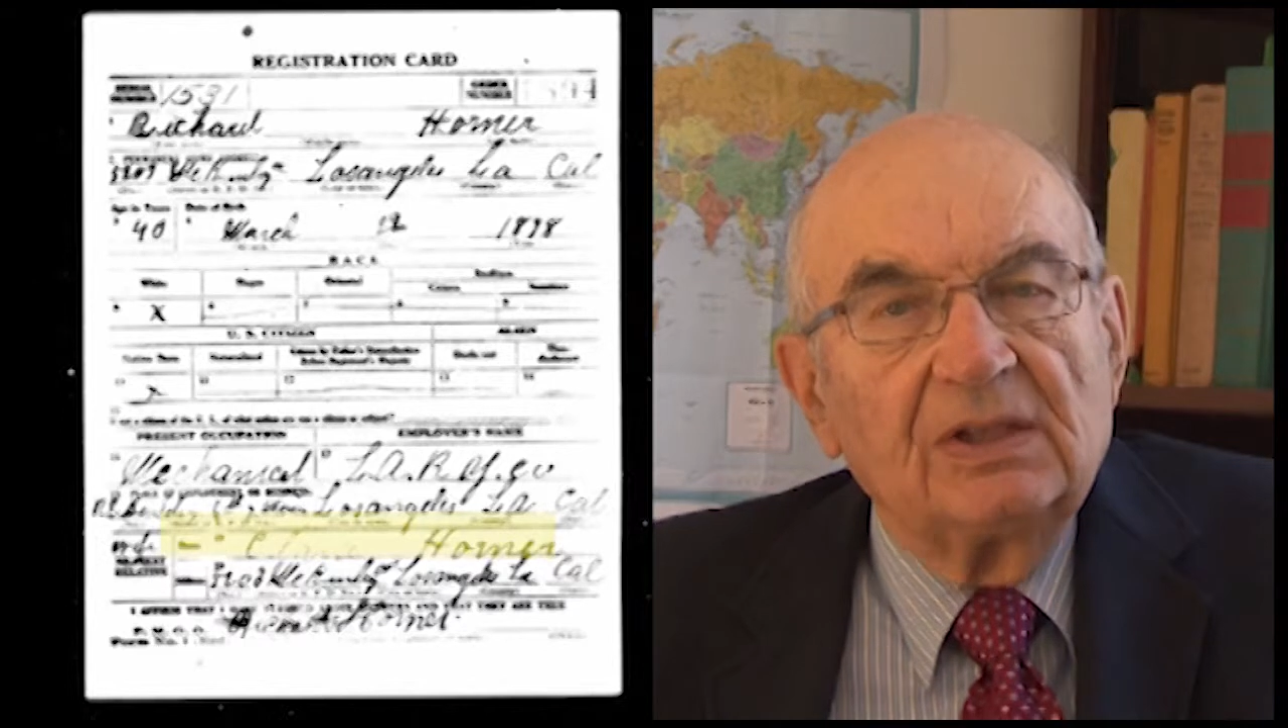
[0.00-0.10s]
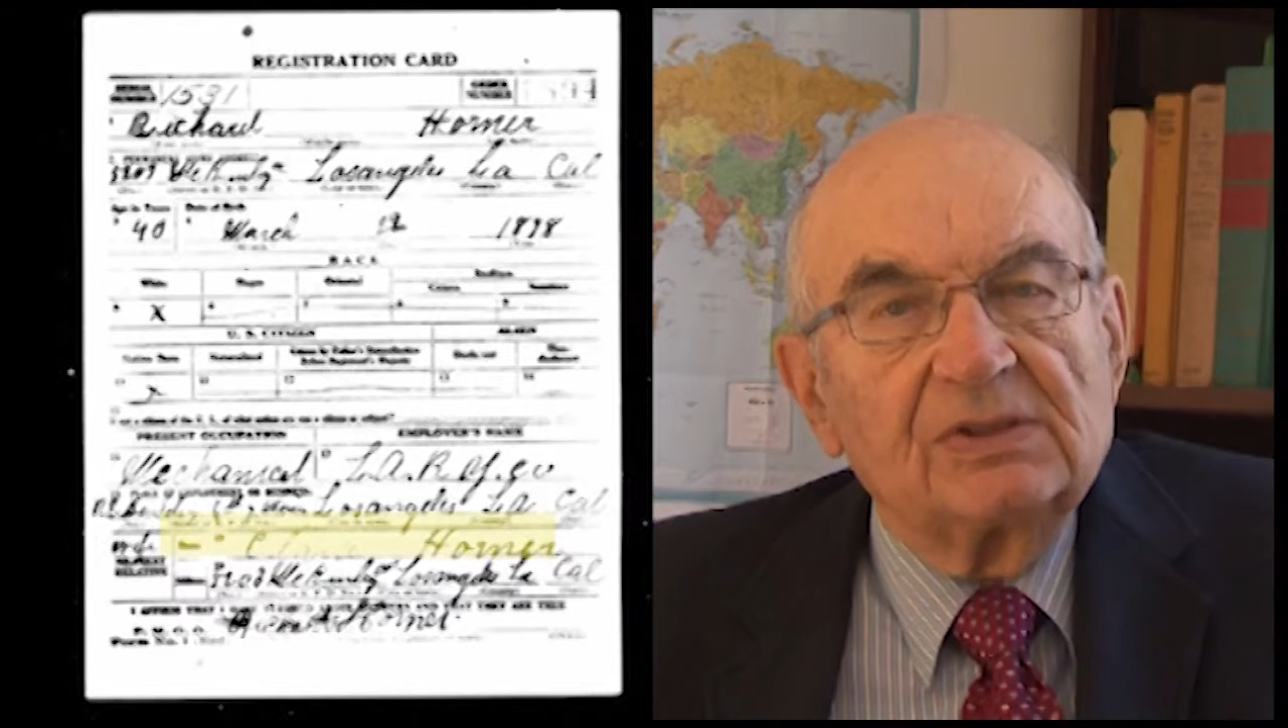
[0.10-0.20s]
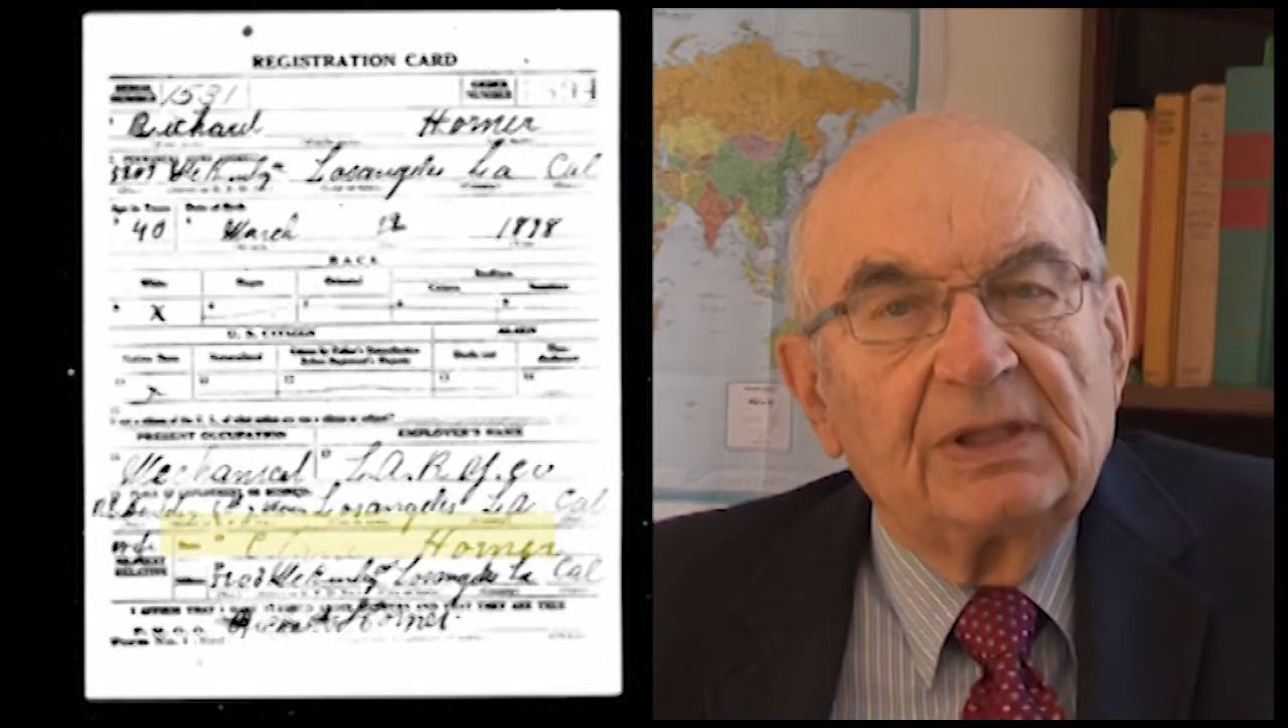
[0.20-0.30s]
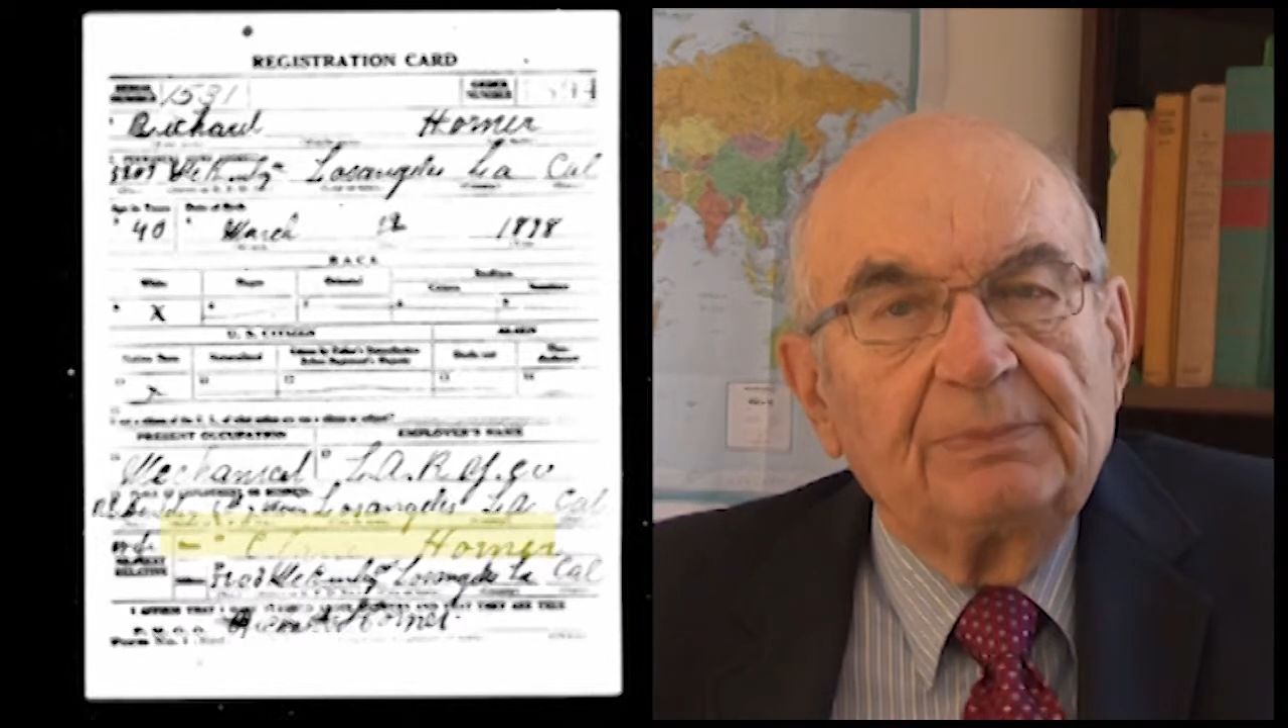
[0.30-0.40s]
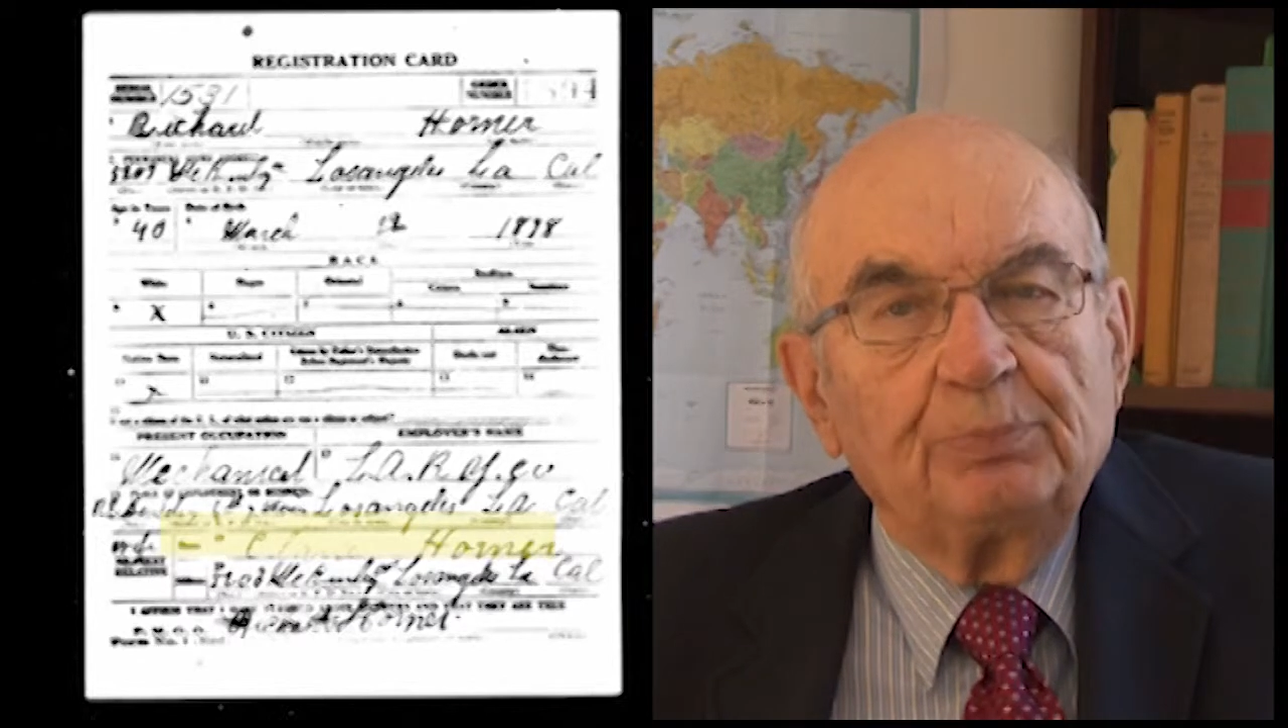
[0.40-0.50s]

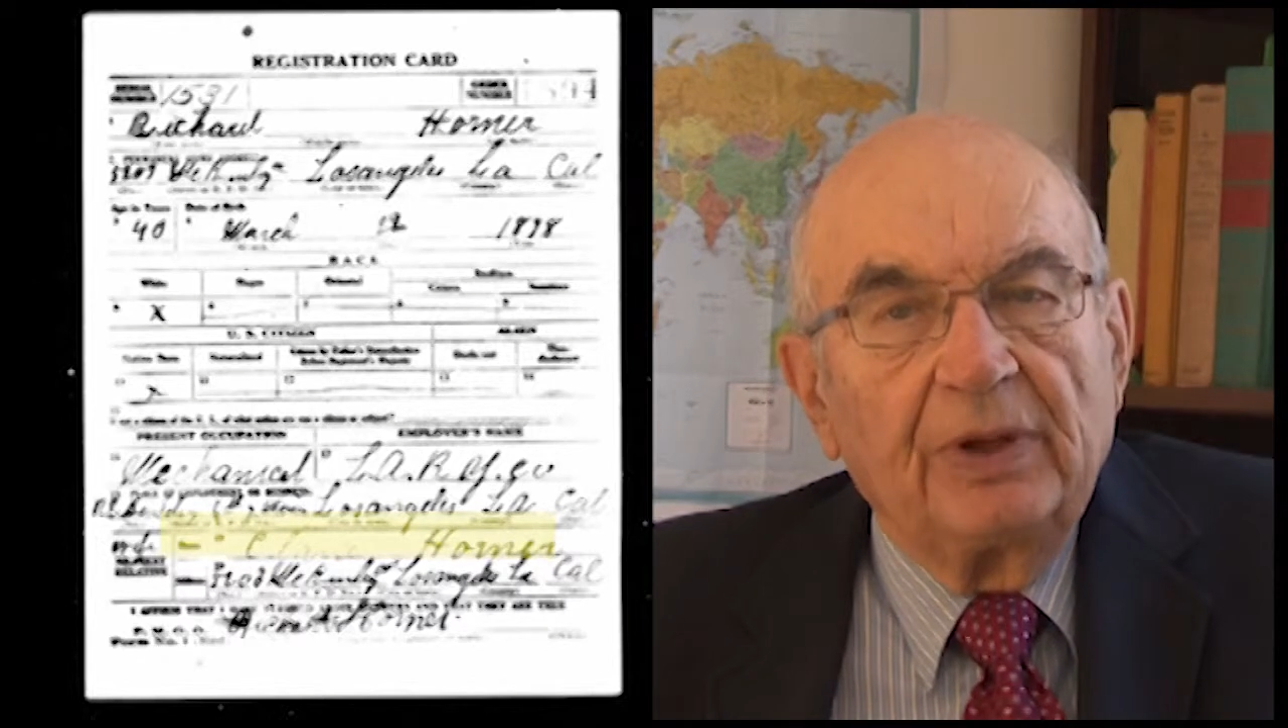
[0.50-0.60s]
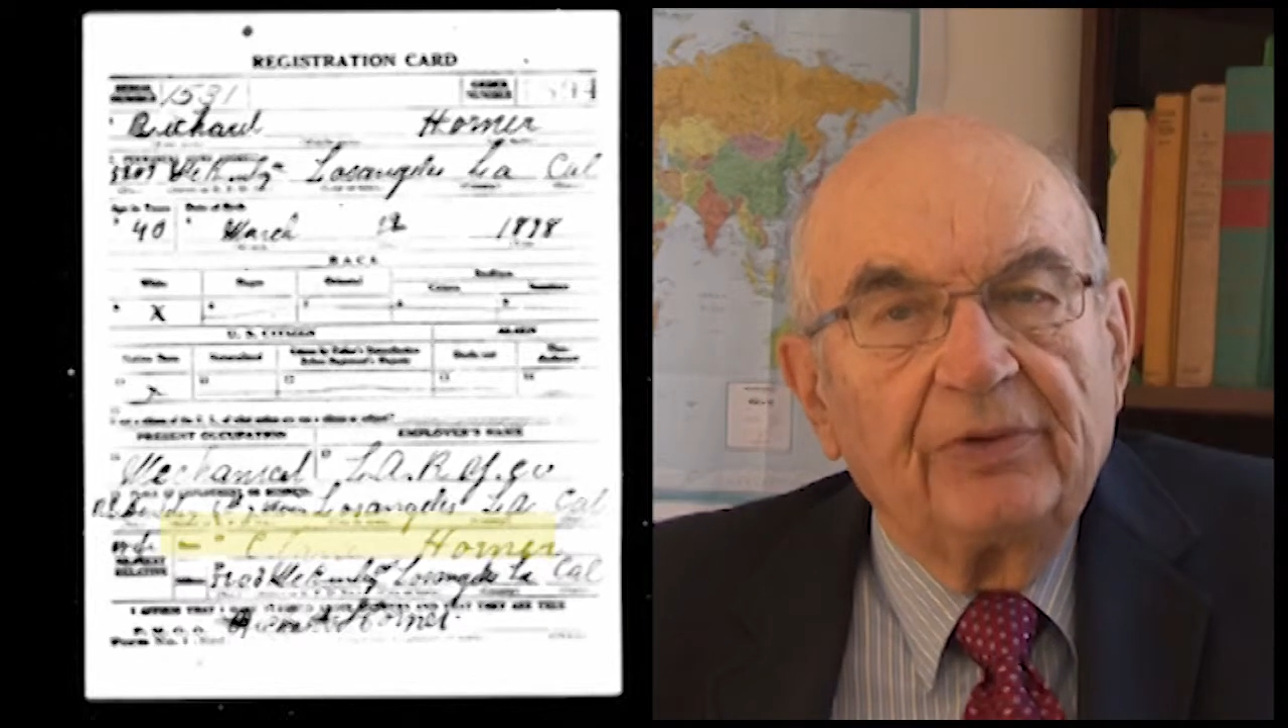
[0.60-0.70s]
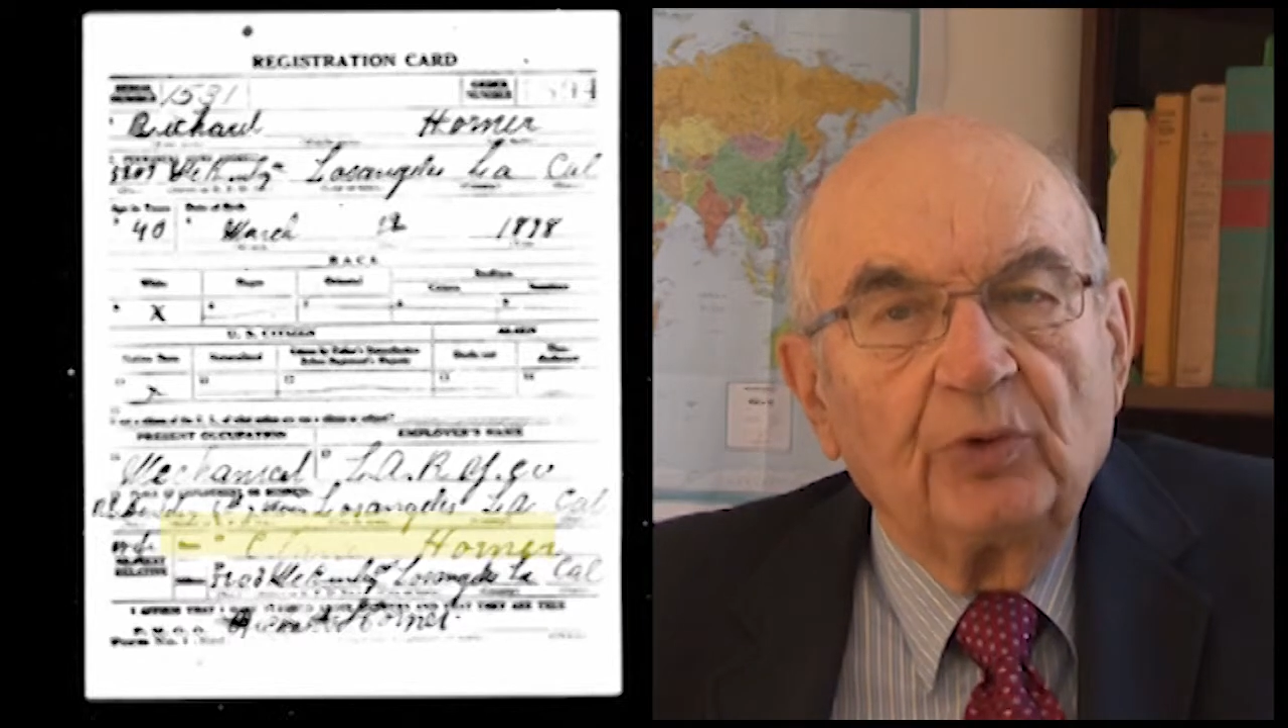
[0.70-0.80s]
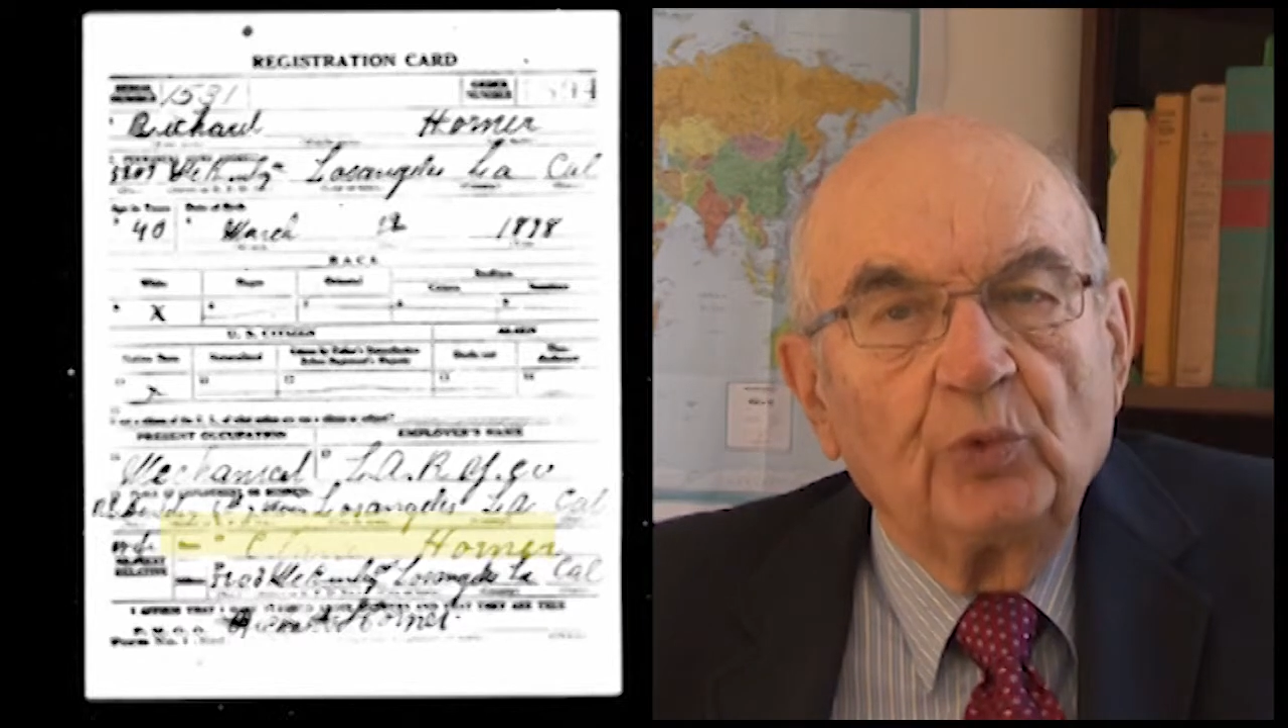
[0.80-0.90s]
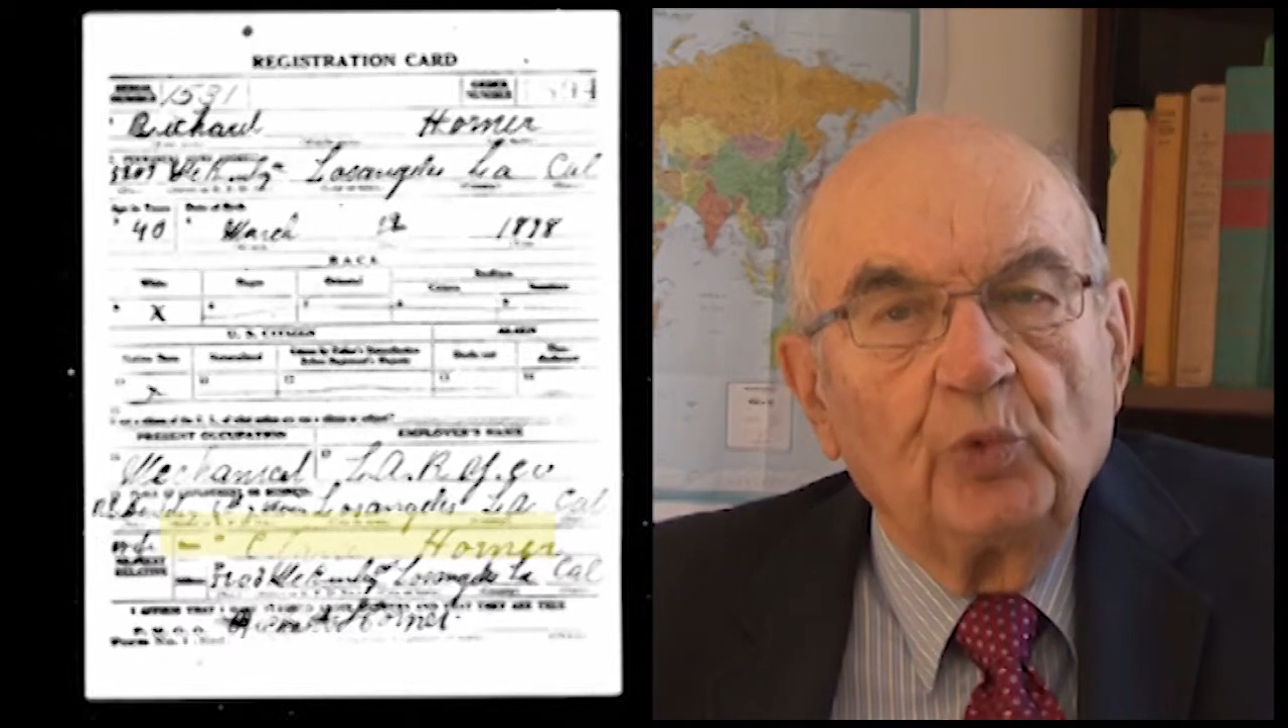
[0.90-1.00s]
is that Brother